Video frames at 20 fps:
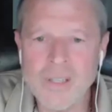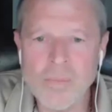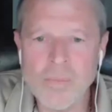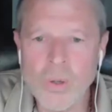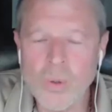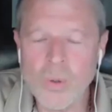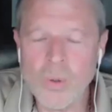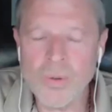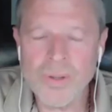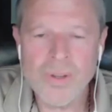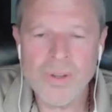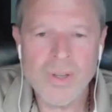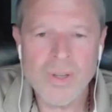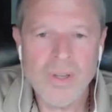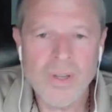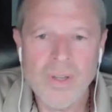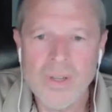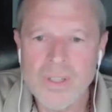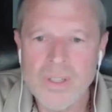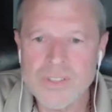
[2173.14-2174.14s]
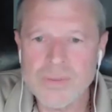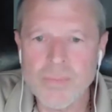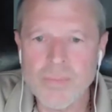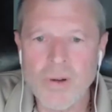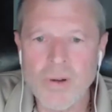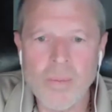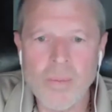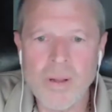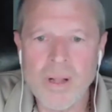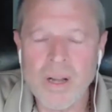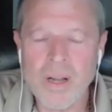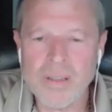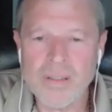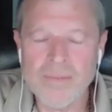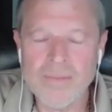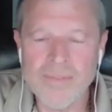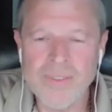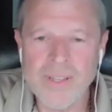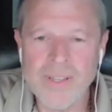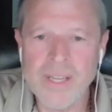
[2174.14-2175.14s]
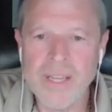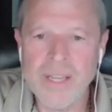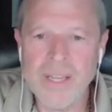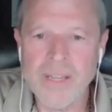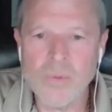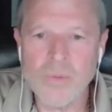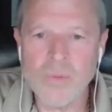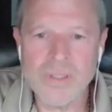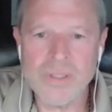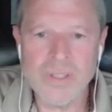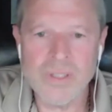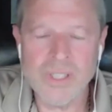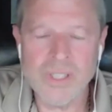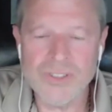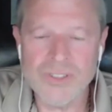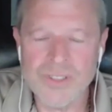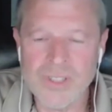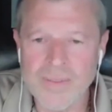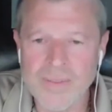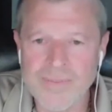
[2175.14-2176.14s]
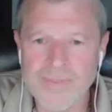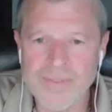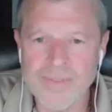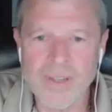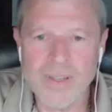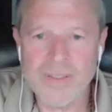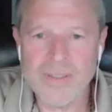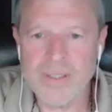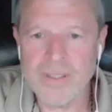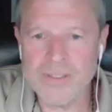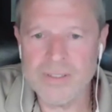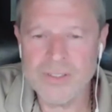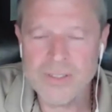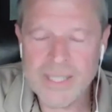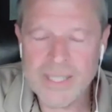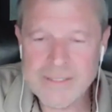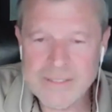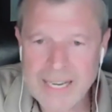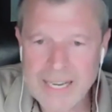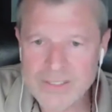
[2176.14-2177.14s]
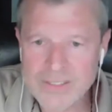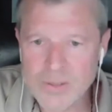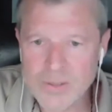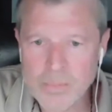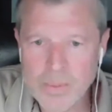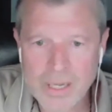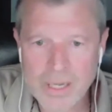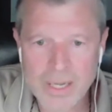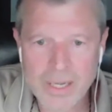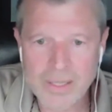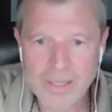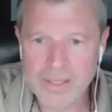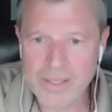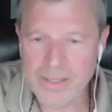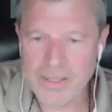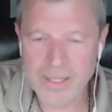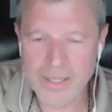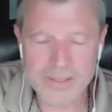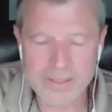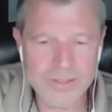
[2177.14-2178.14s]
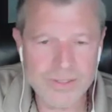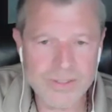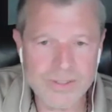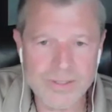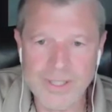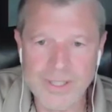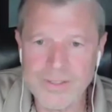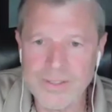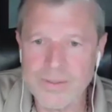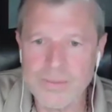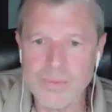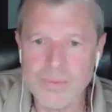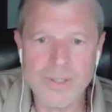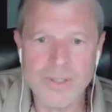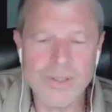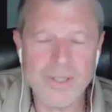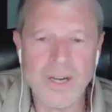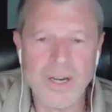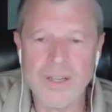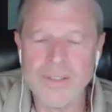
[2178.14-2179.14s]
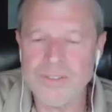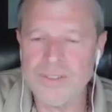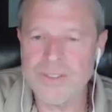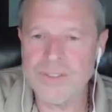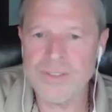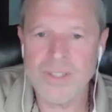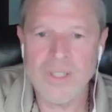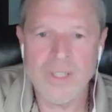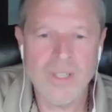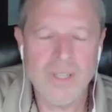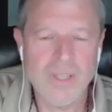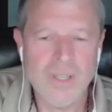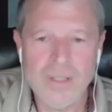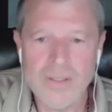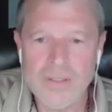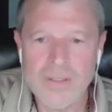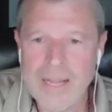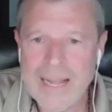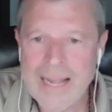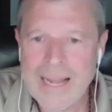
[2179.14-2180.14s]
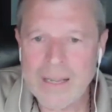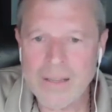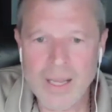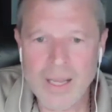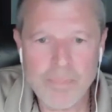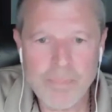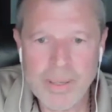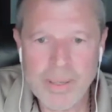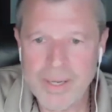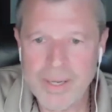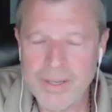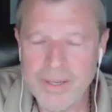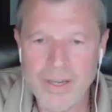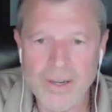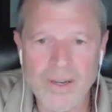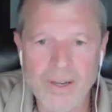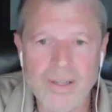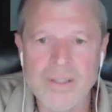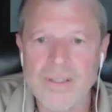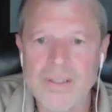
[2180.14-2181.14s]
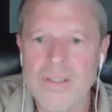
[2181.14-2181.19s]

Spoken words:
mold, a small block V8 with the engine up front, the transaxle behind it connected straight to the rear tires, just a la Pantera.